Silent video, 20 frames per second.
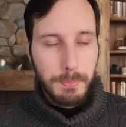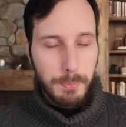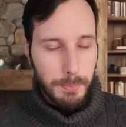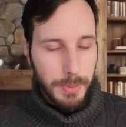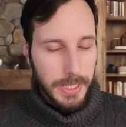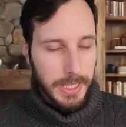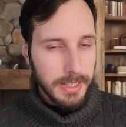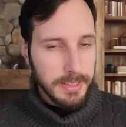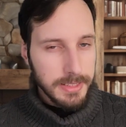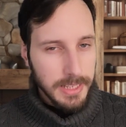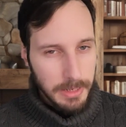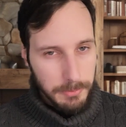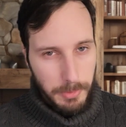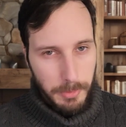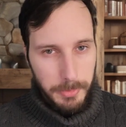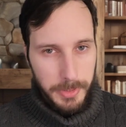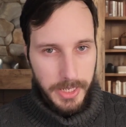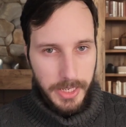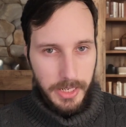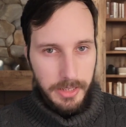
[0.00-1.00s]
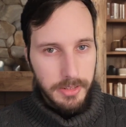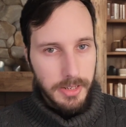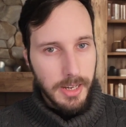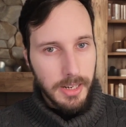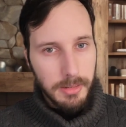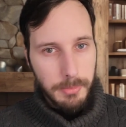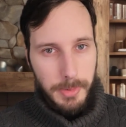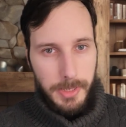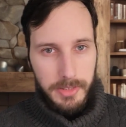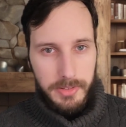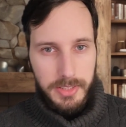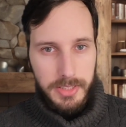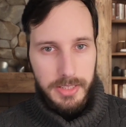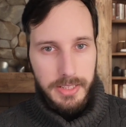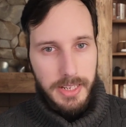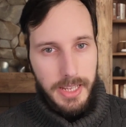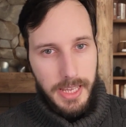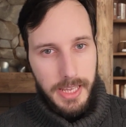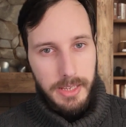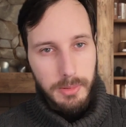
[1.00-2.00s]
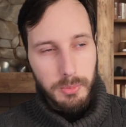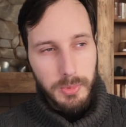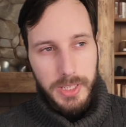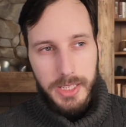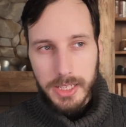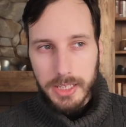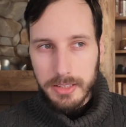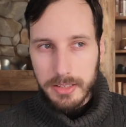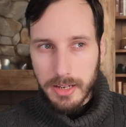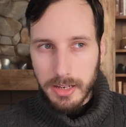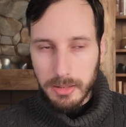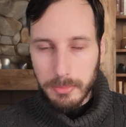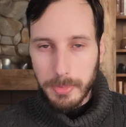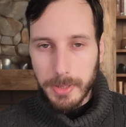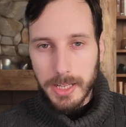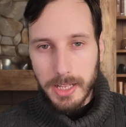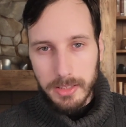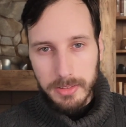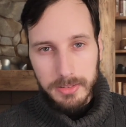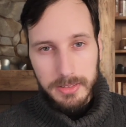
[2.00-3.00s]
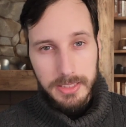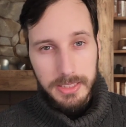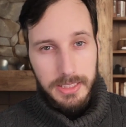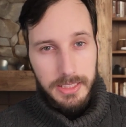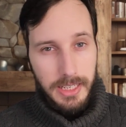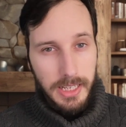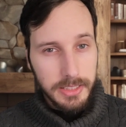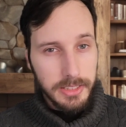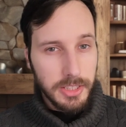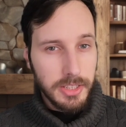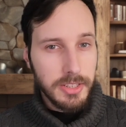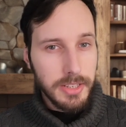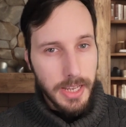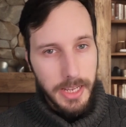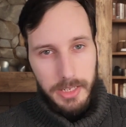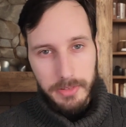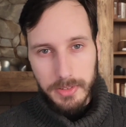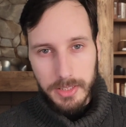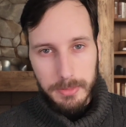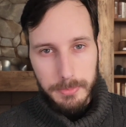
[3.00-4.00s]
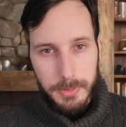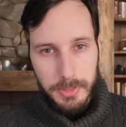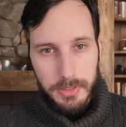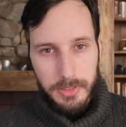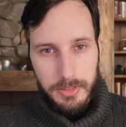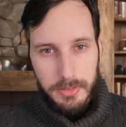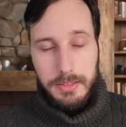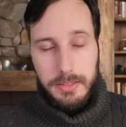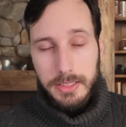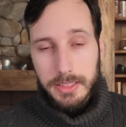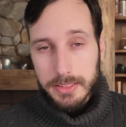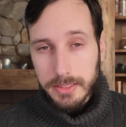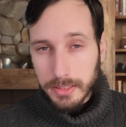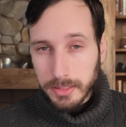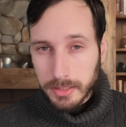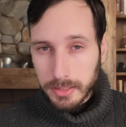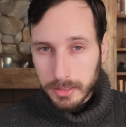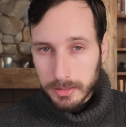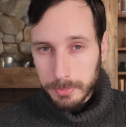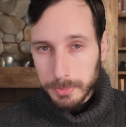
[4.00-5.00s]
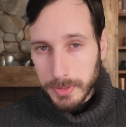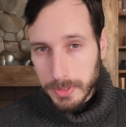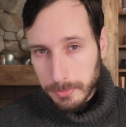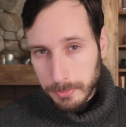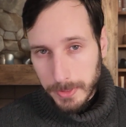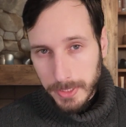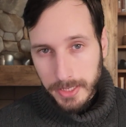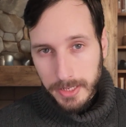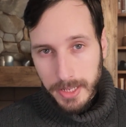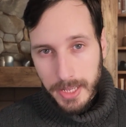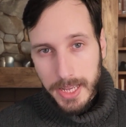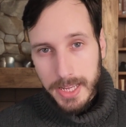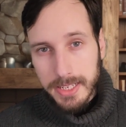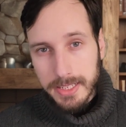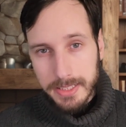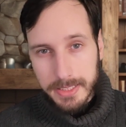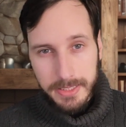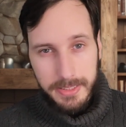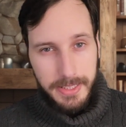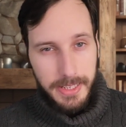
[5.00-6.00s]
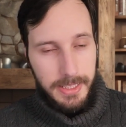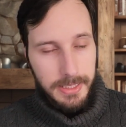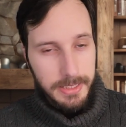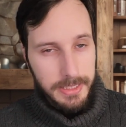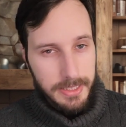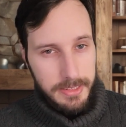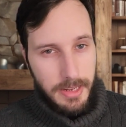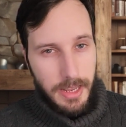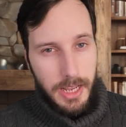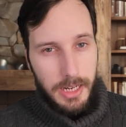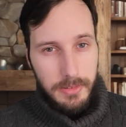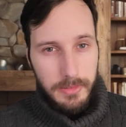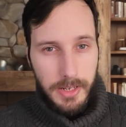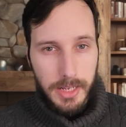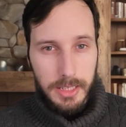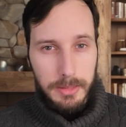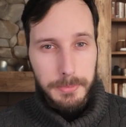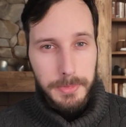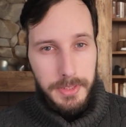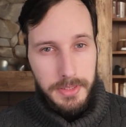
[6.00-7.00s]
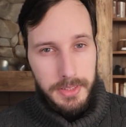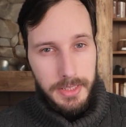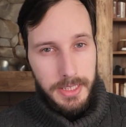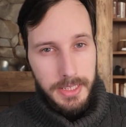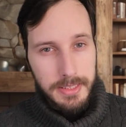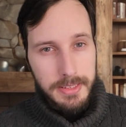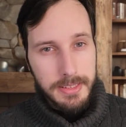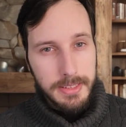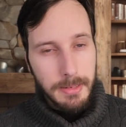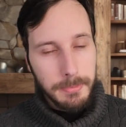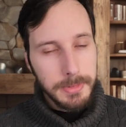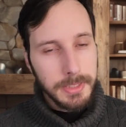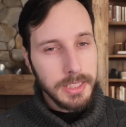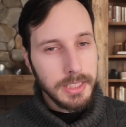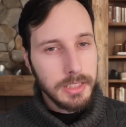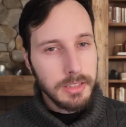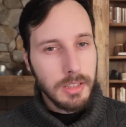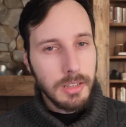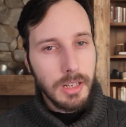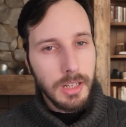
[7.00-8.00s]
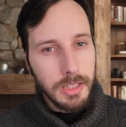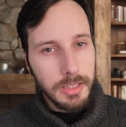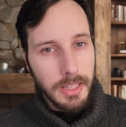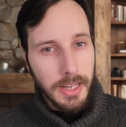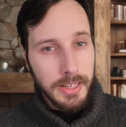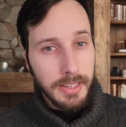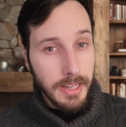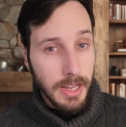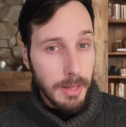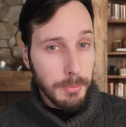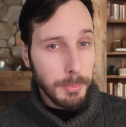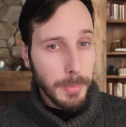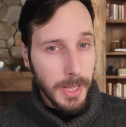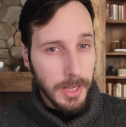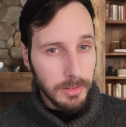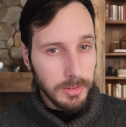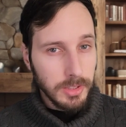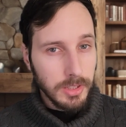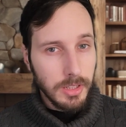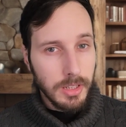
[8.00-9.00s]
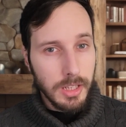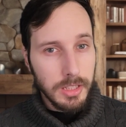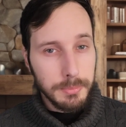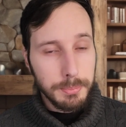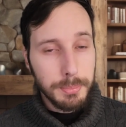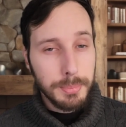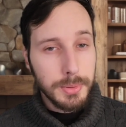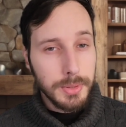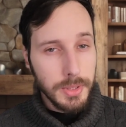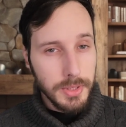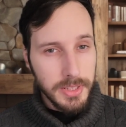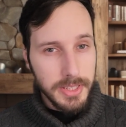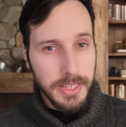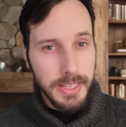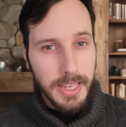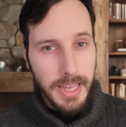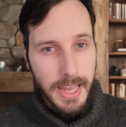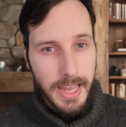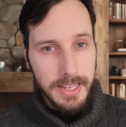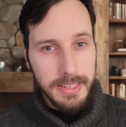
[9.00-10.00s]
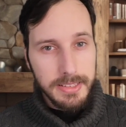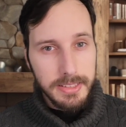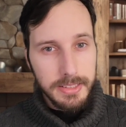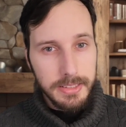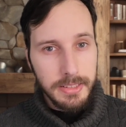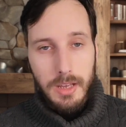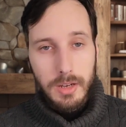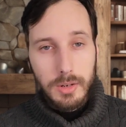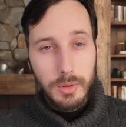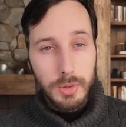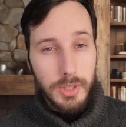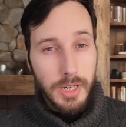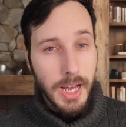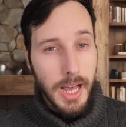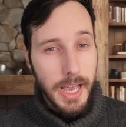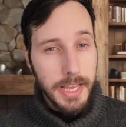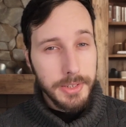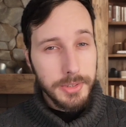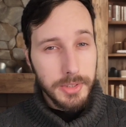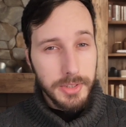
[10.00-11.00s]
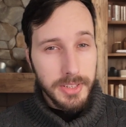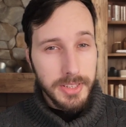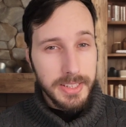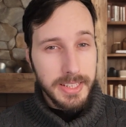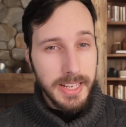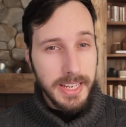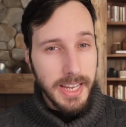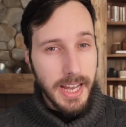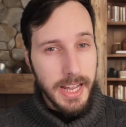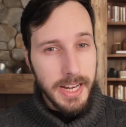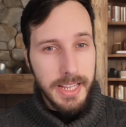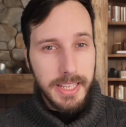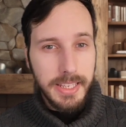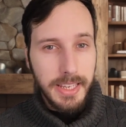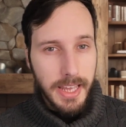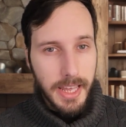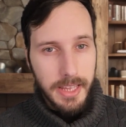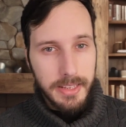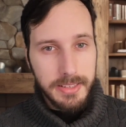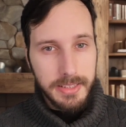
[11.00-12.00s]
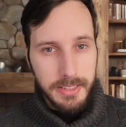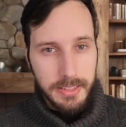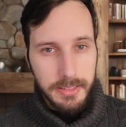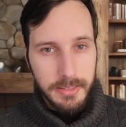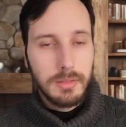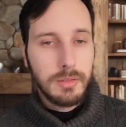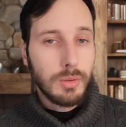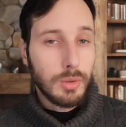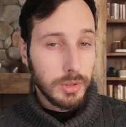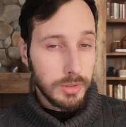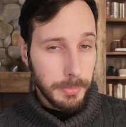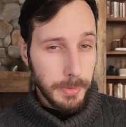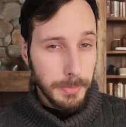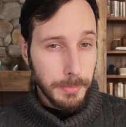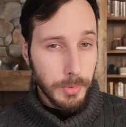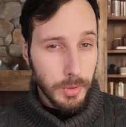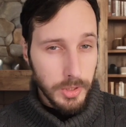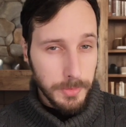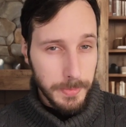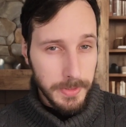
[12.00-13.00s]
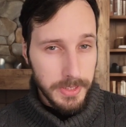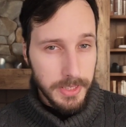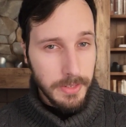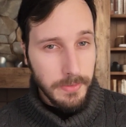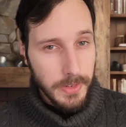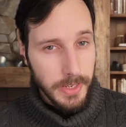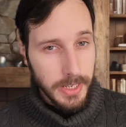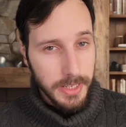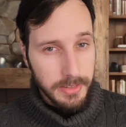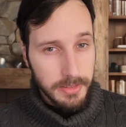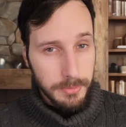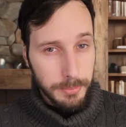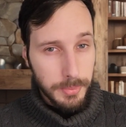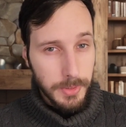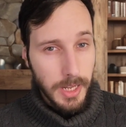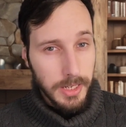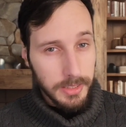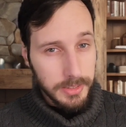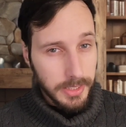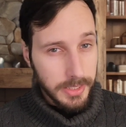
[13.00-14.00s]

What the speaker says: But that's not what we're going to talk about today. We're going to talk about the other side of almonds. See, the culprit behind the deadly side of almonds is something called a compound called prussic acid or hydrocyanic acid. Or to be more specific, it's the product